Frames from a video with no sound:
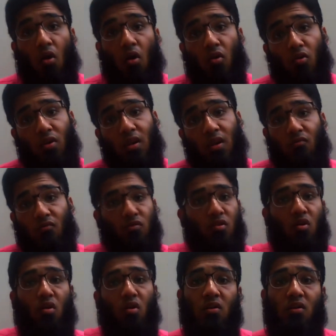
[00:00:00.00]
or really
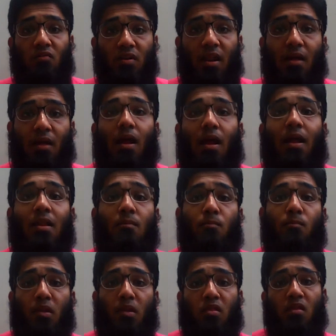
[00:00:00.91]
we don't even have
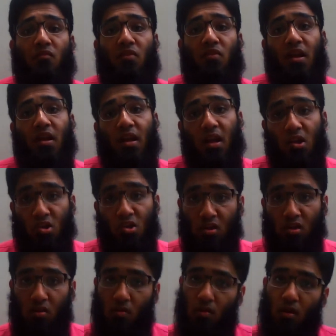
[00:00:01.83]
any
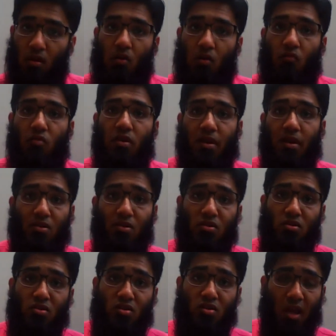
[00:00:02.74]
specification. We
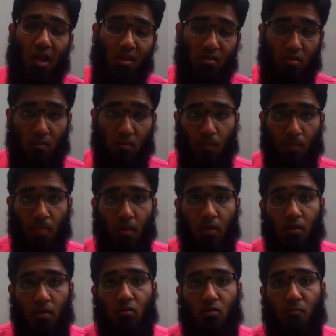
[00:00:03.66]
can just
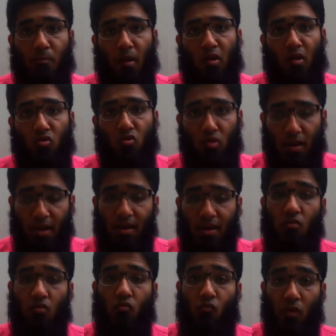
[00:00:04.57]

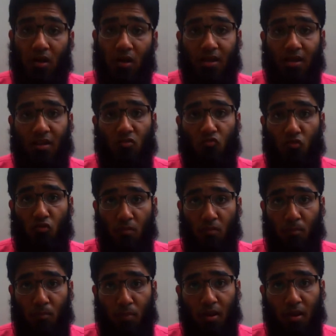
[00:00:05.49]
speculate what it
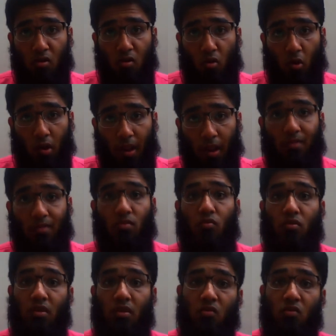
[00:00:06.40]
will be look like.
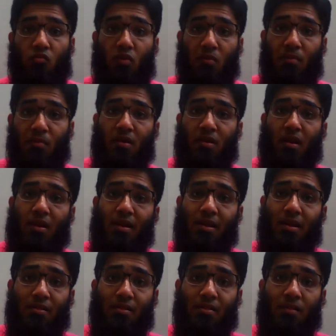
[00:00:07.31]
So this will be
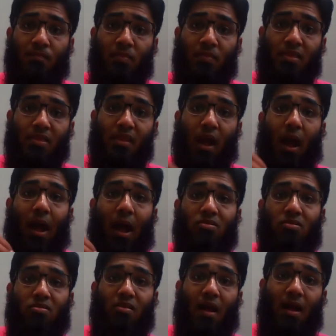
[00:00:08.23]
released
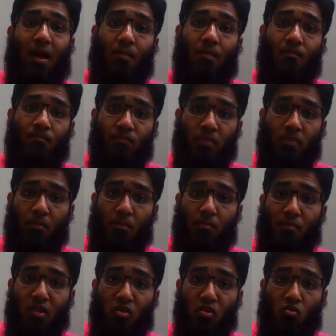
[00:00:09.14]
as the
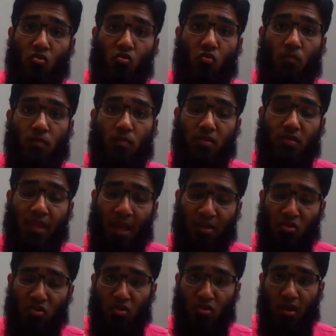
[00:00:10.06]
new next